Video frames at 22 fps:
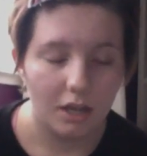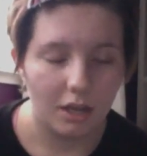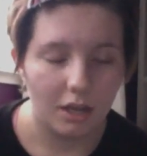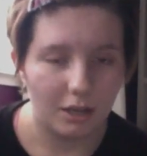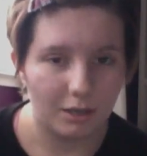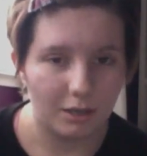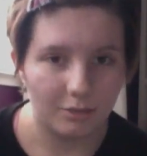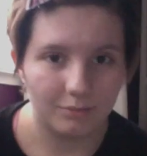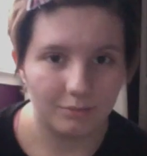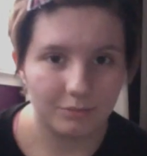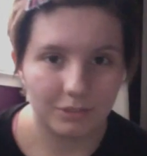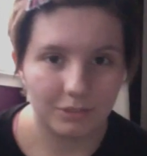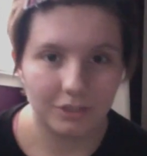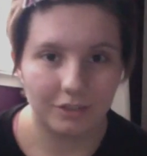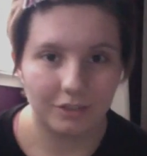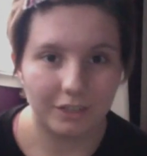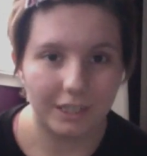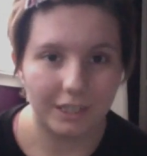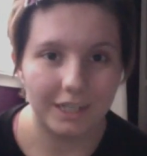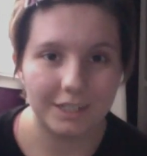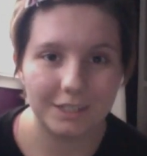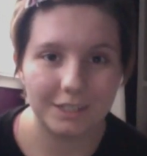
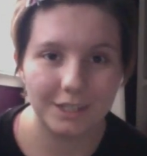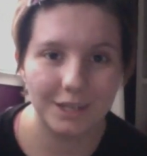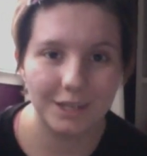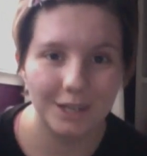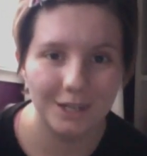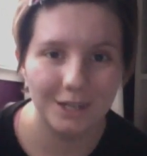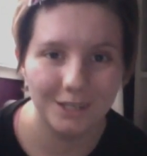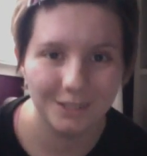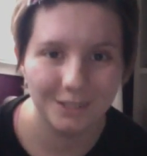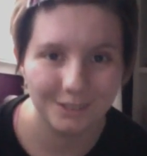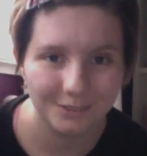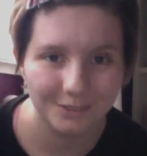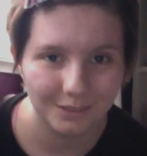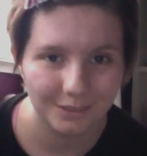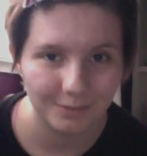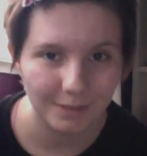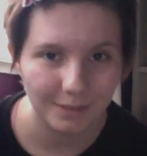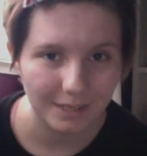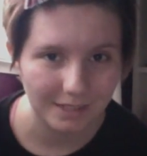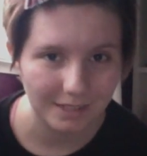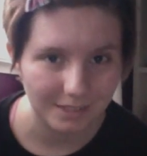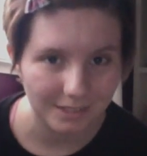Sorry, that's not the
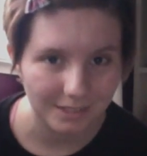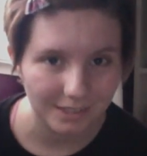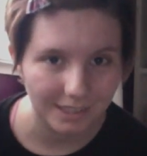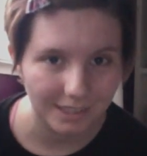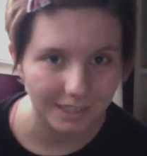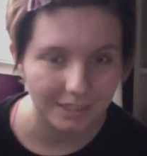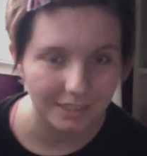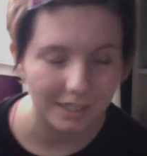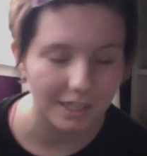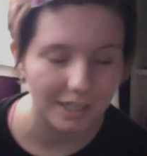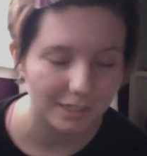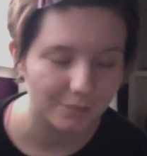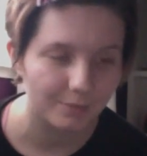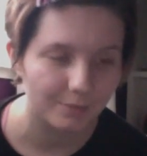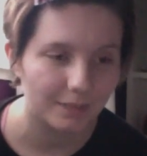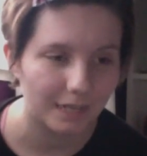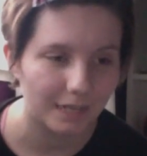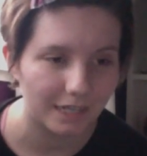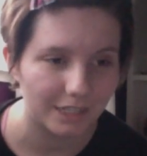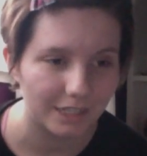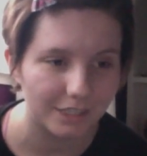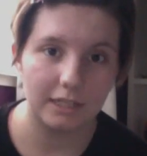best
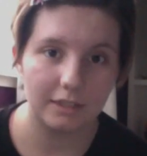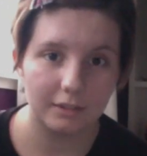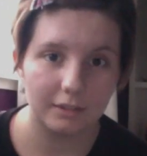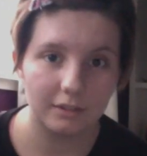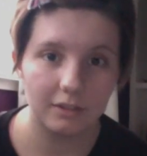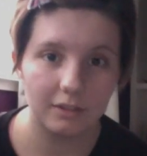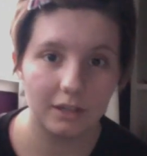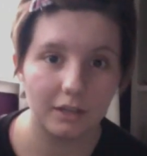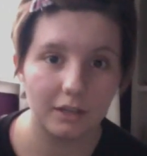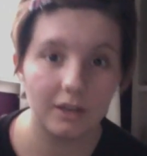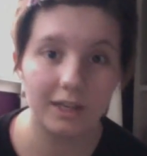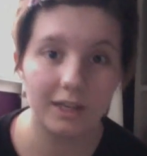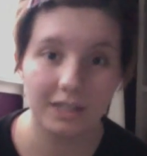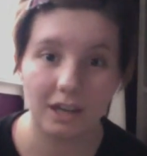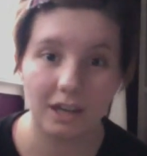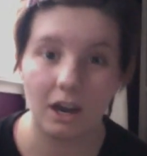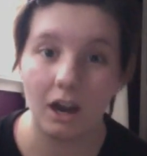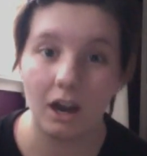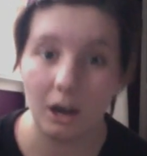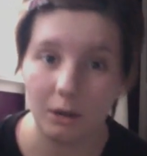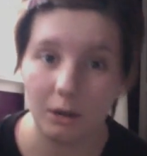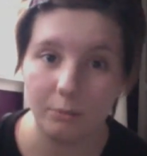explanation. Like a
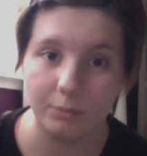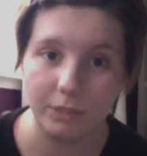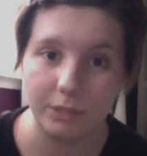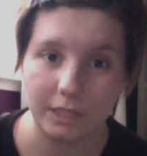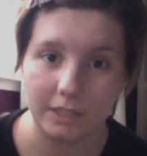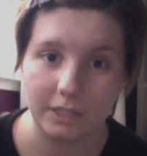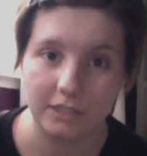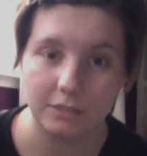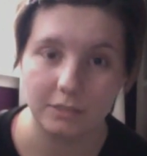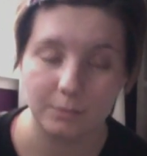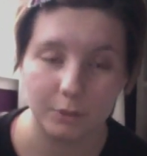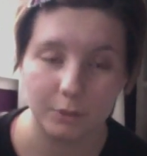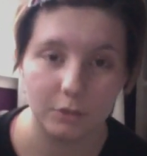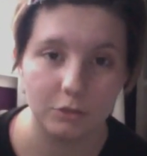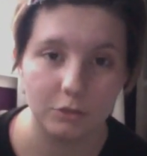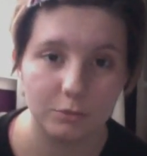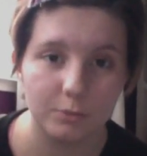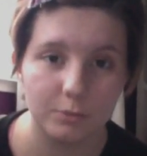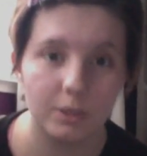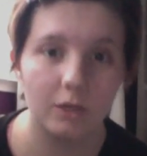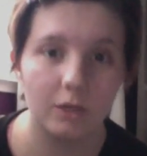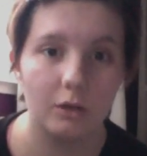heartbeat, I suppose,
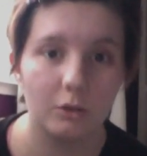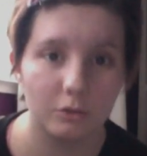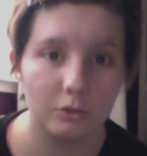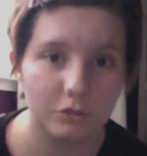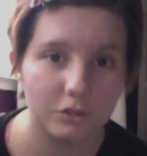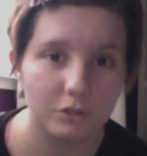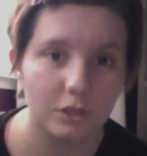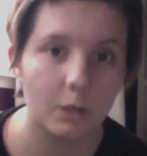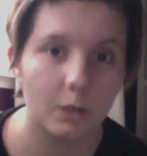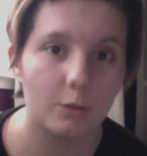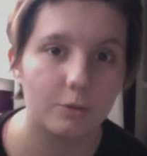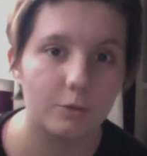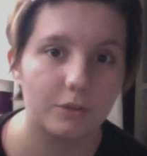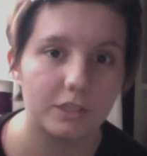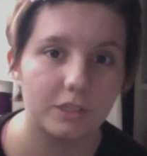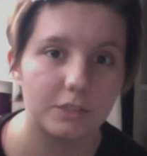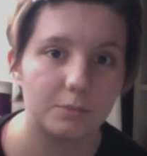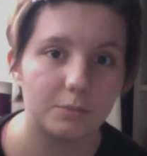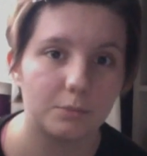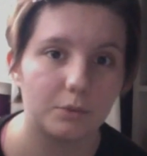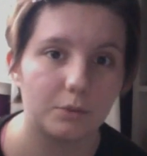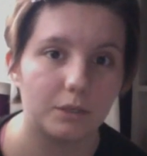but a lot slower at
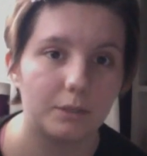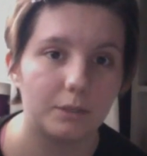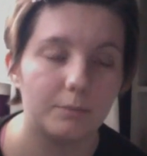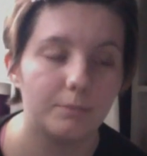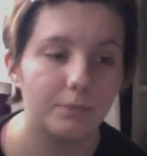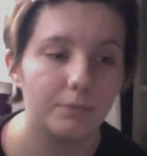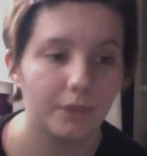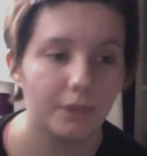this point.